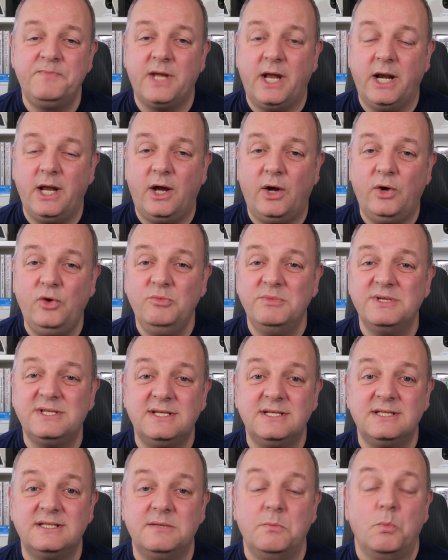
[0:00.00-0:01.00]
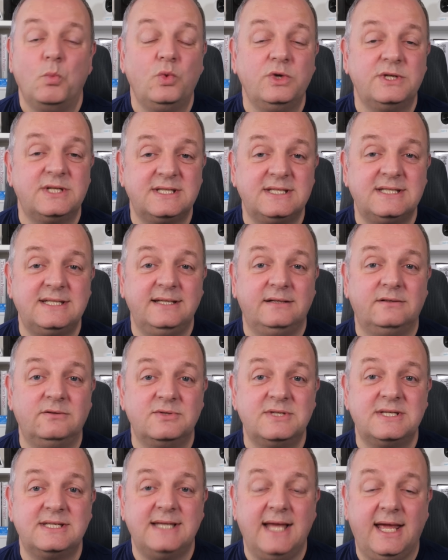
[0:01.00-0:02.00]
and Home Assistant was still
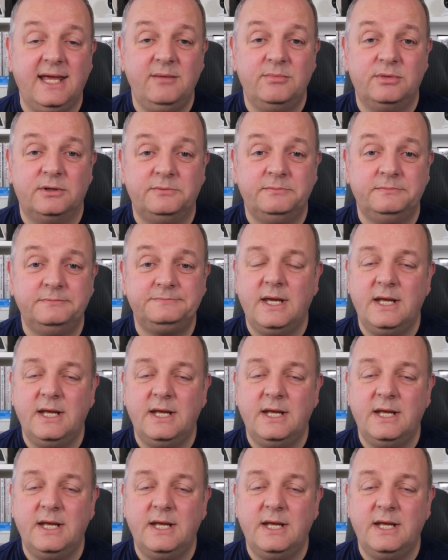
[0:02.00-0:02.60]
stable.